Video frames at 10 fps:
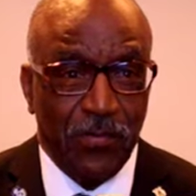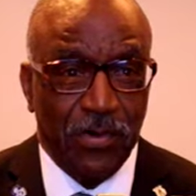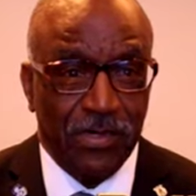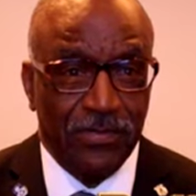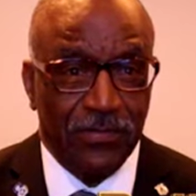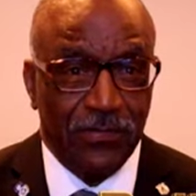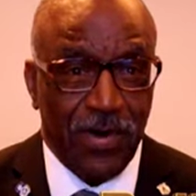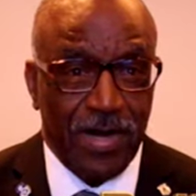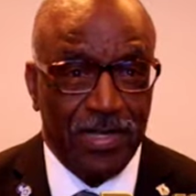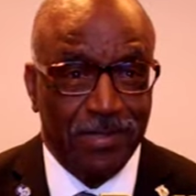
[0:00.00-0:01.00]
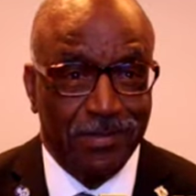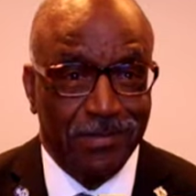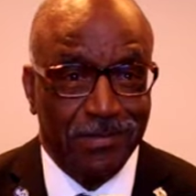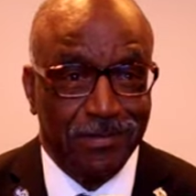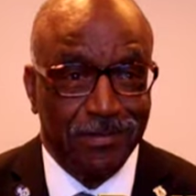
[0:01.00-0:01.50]
somewhat
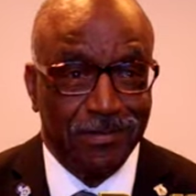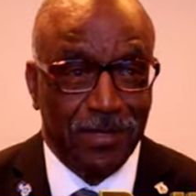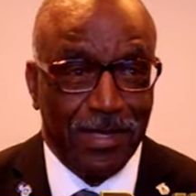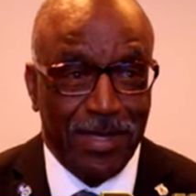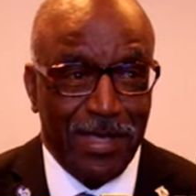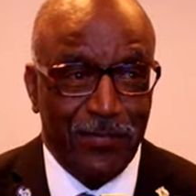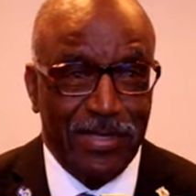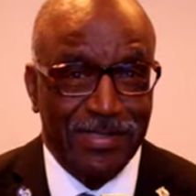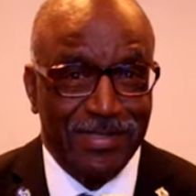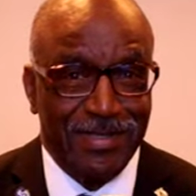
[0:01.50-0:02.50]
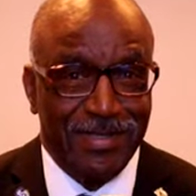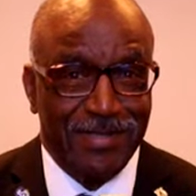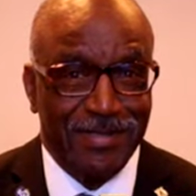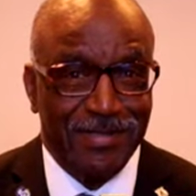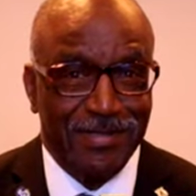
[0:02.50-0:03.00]
writing like
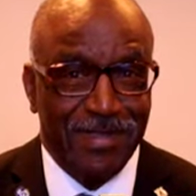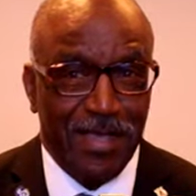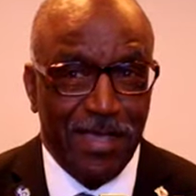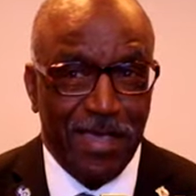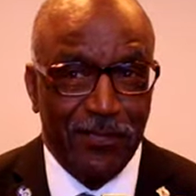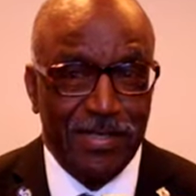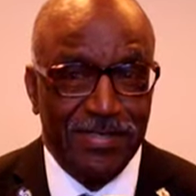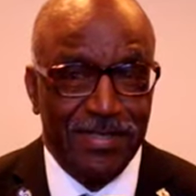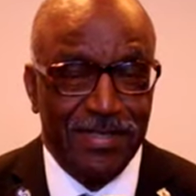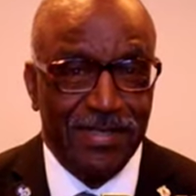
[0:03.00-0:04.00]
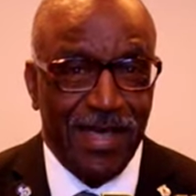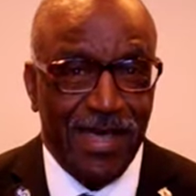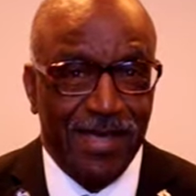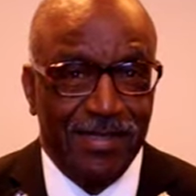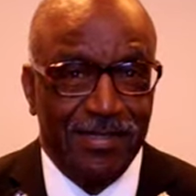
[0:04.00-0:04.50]
ABC this, ABC
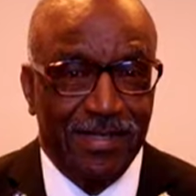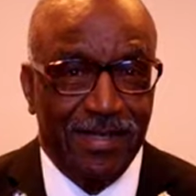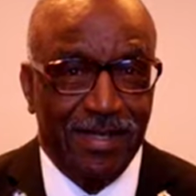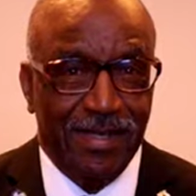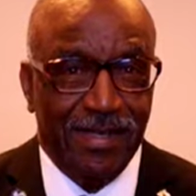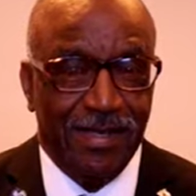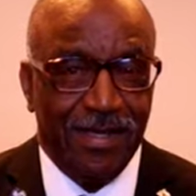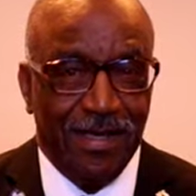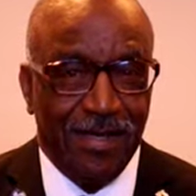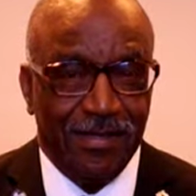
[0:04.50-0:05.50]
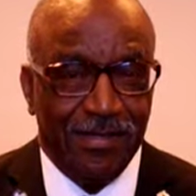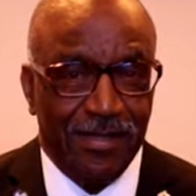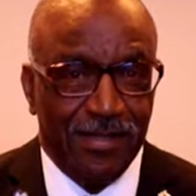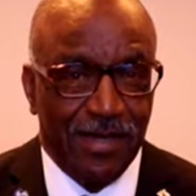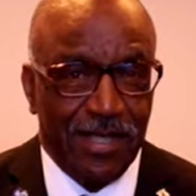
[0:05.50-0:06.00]
that,
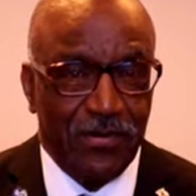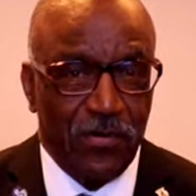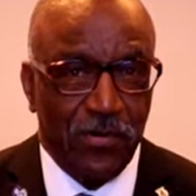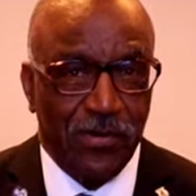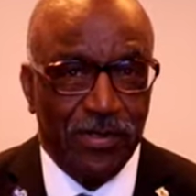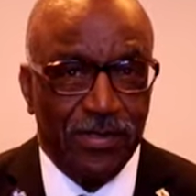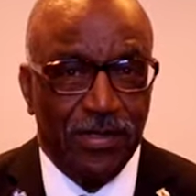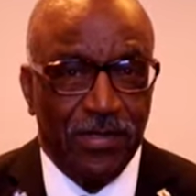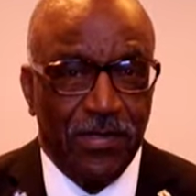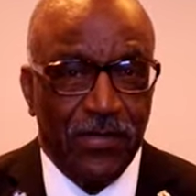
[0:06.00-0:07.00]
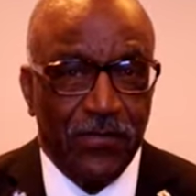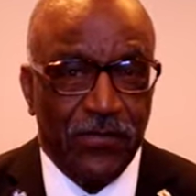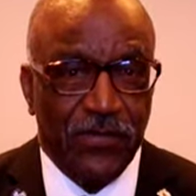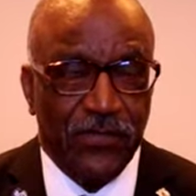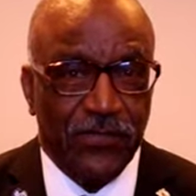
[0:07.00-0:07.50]
and then later on
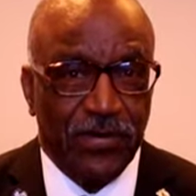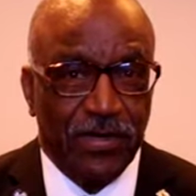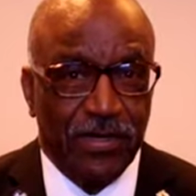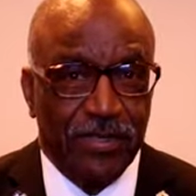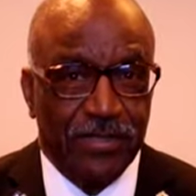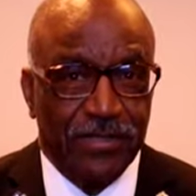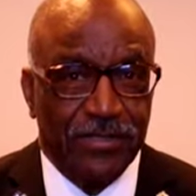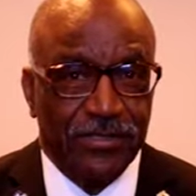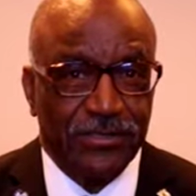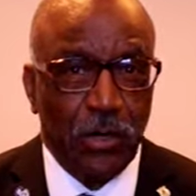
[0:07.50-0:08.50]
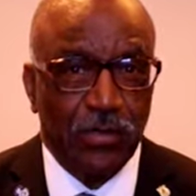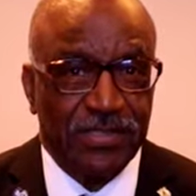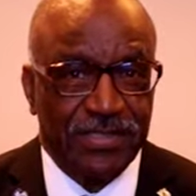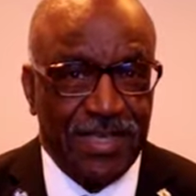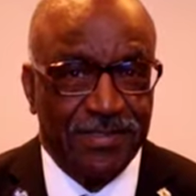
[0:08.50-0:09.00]
with uh,
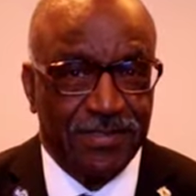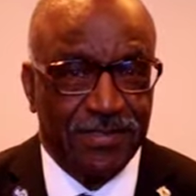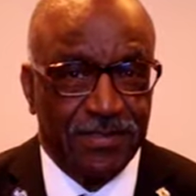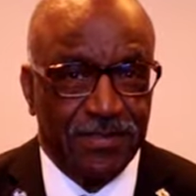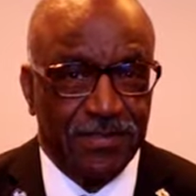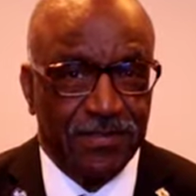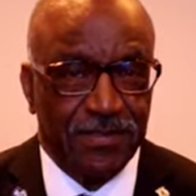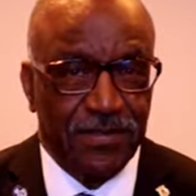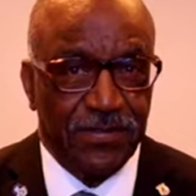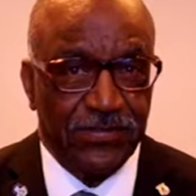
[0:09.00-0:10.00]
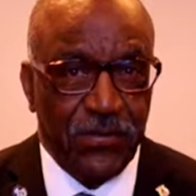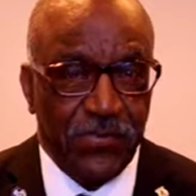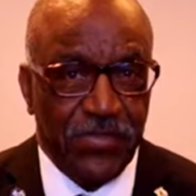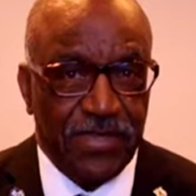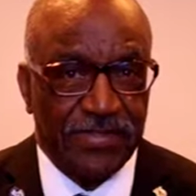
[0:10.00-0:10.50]
certain sentences and
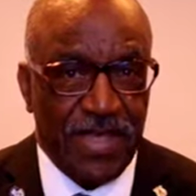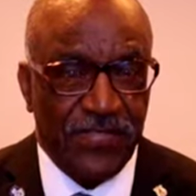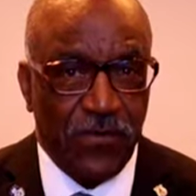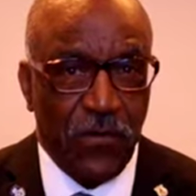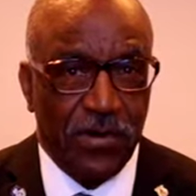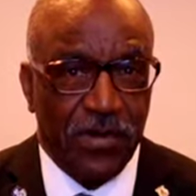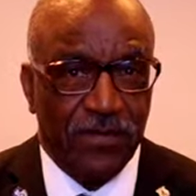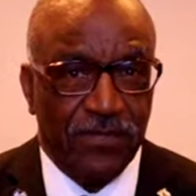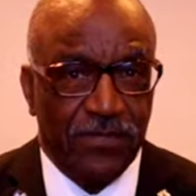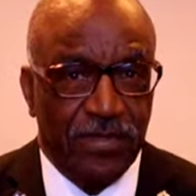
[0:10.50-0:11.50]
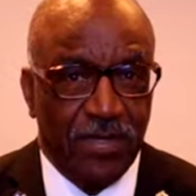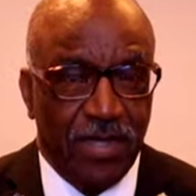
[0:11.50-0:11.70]
certain things I thought of,